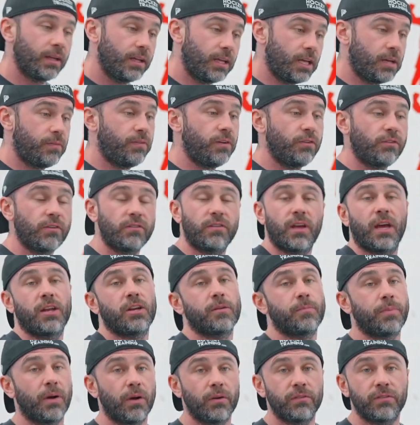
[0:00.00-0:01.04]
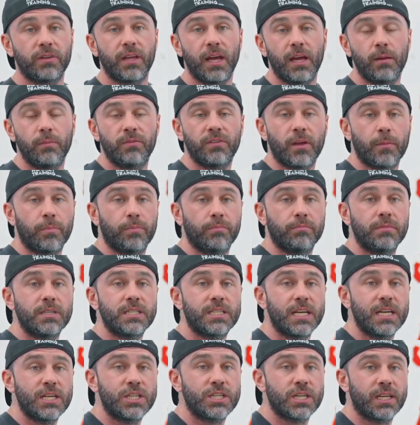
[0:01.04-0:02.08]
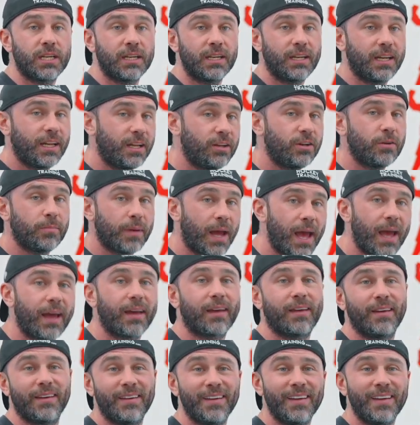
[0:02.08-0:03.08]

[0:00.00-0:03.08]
if you just had your post-game supplementation in your bag.